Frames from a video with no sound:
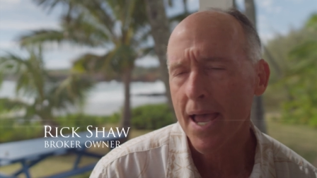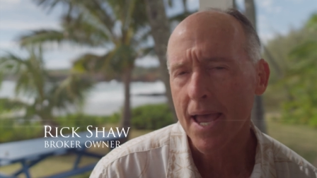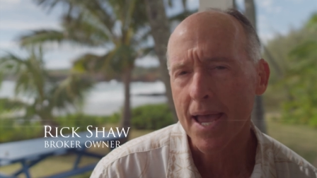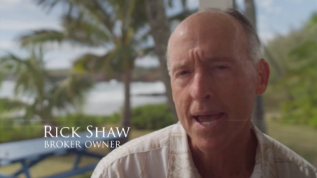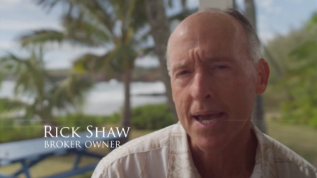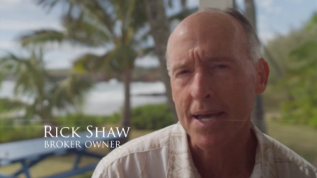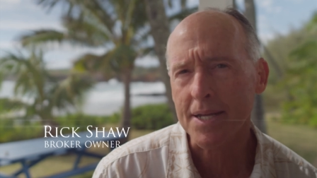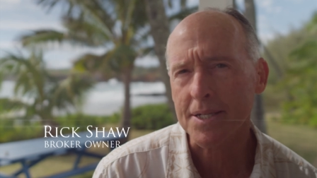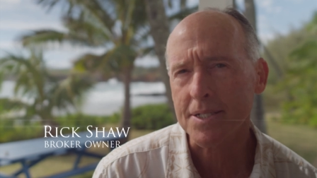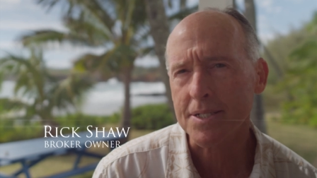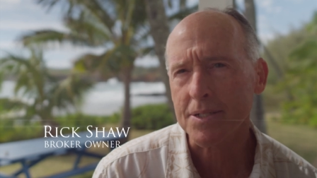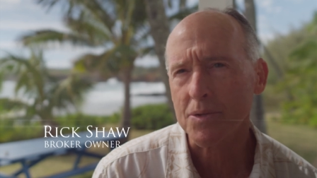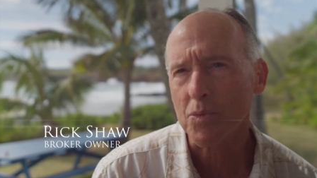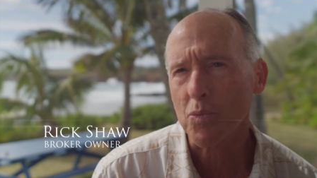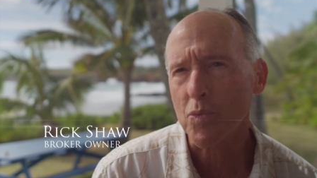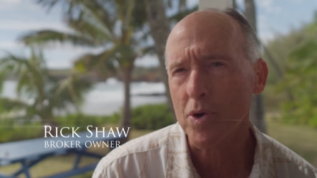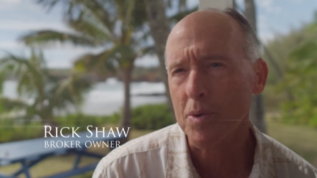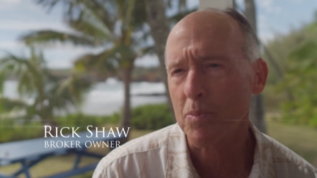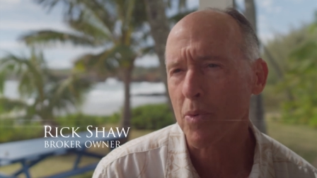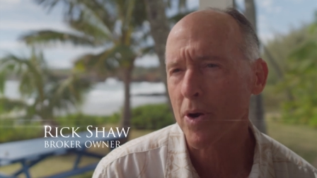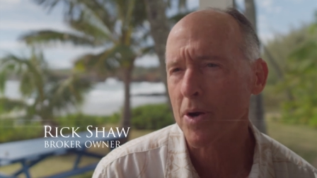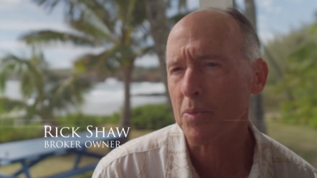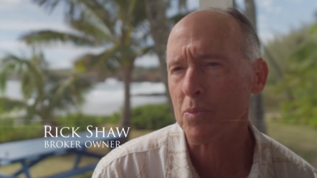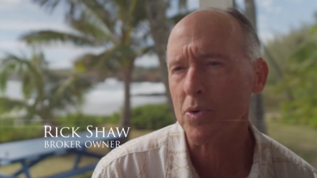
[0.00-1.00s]
And
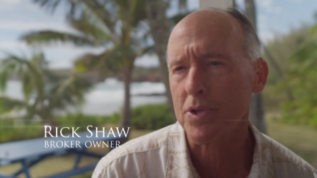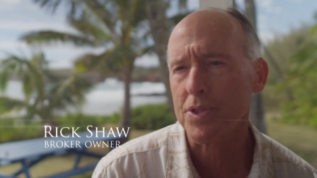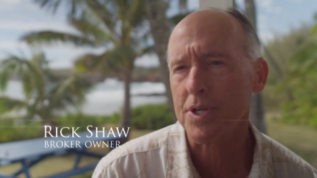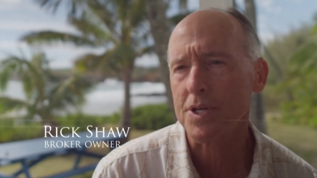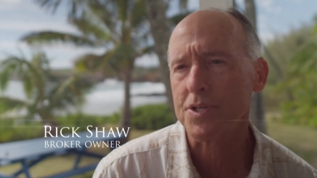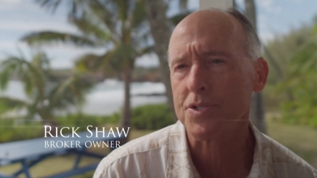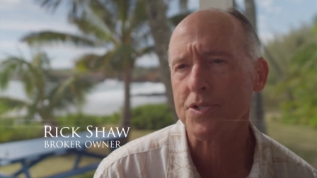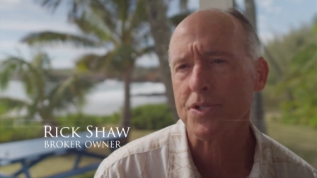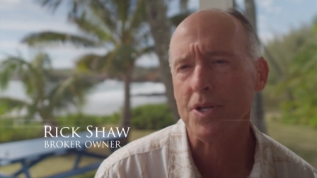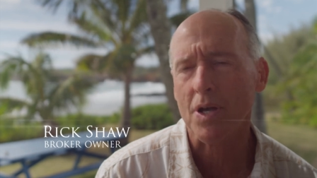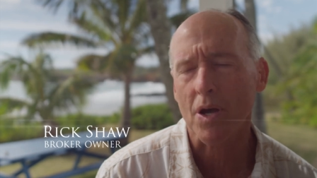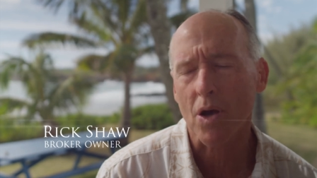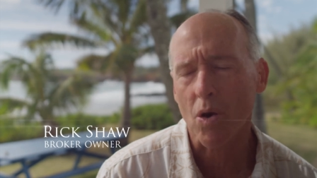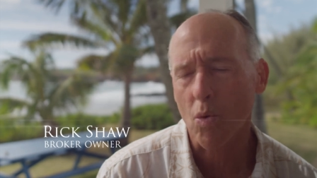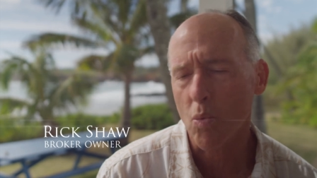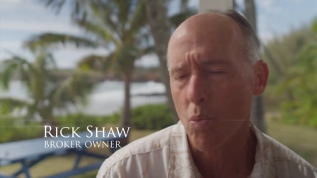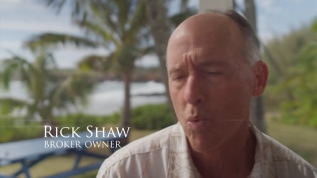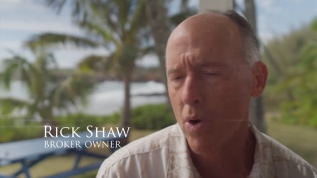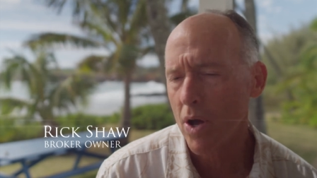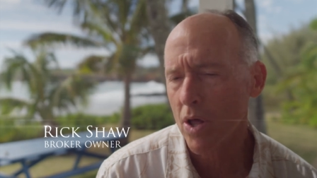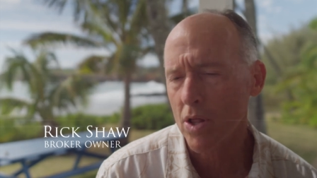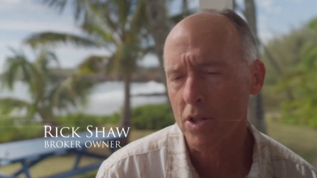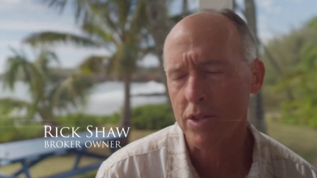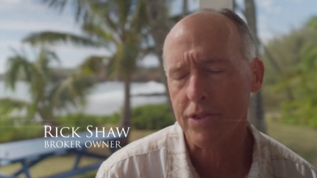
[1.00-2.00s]
we bring with us a
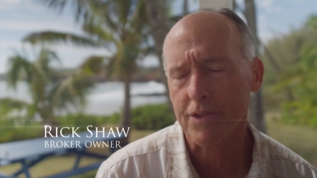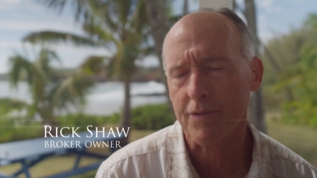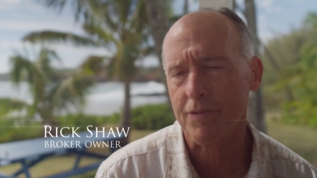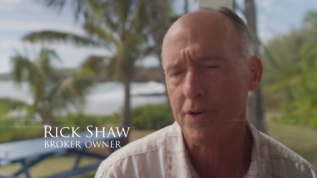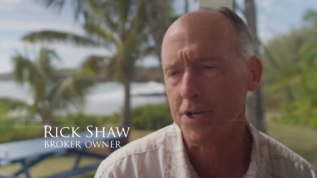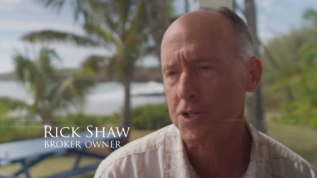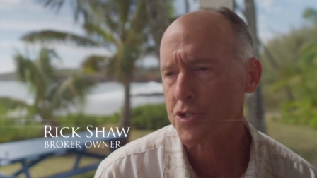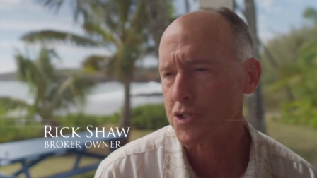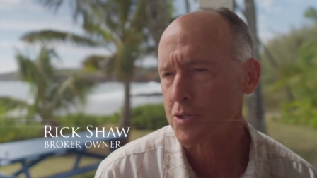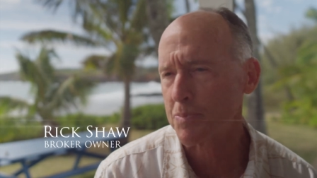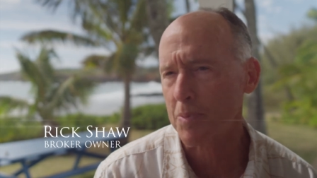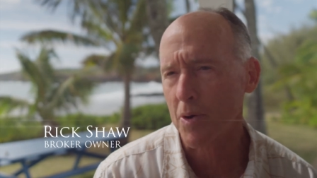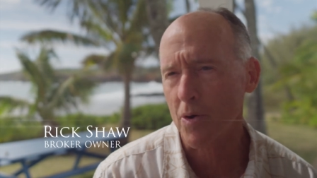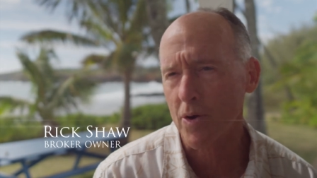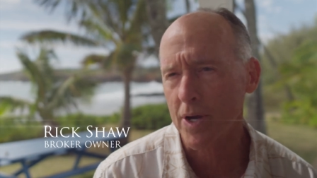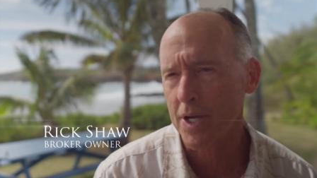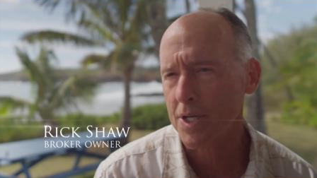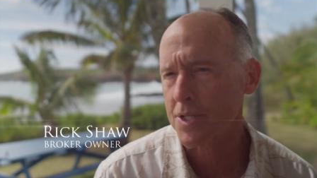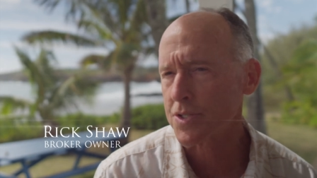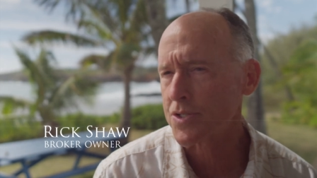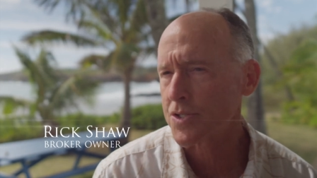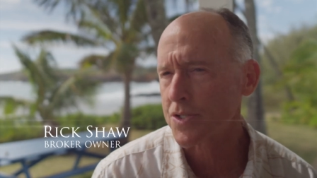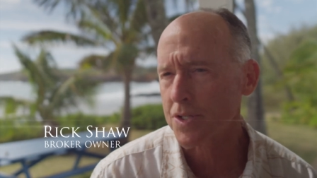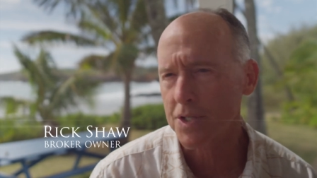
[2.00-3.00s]
wealth of
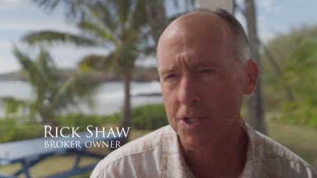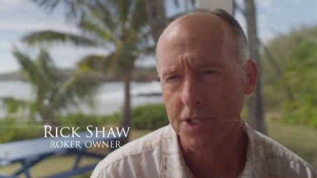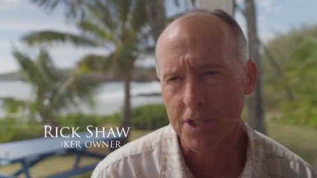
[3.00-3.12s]
experience,